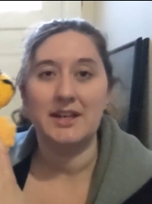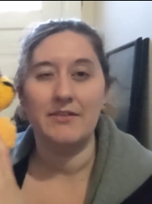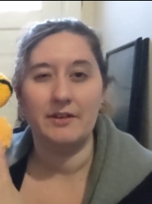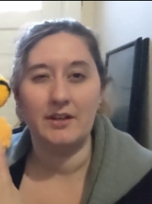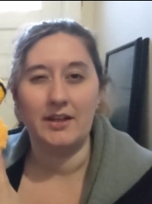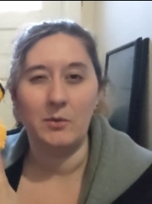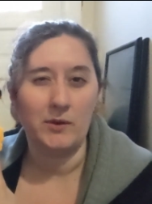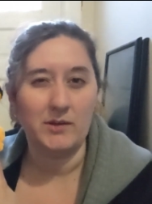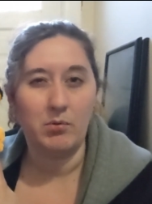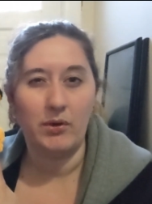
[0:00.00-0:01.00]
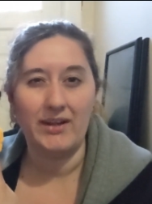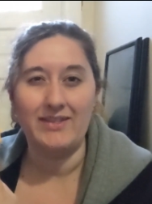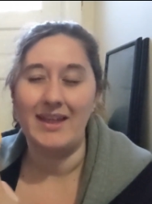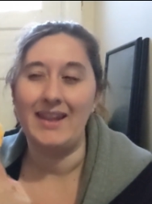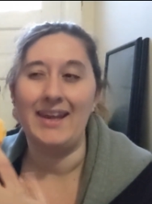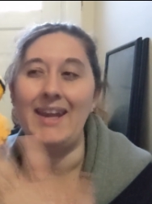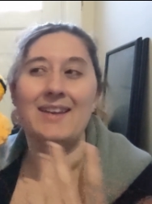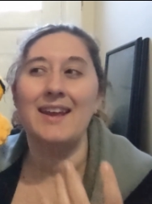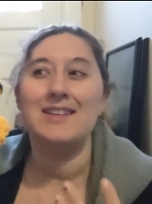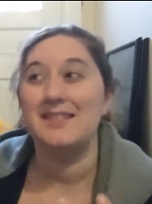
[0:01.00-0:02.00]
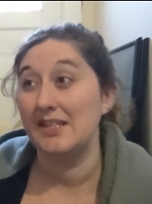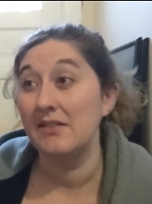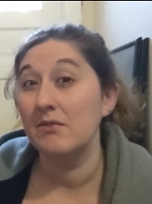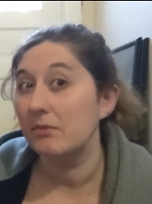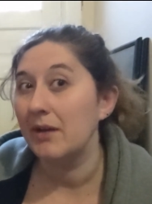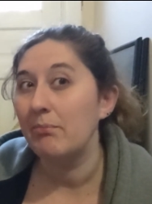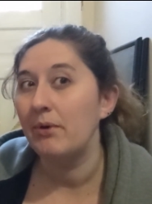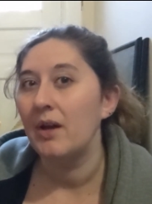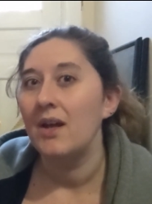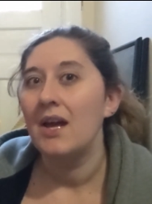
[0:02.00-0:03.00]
was definitely a weak point that, like, it didn't rip,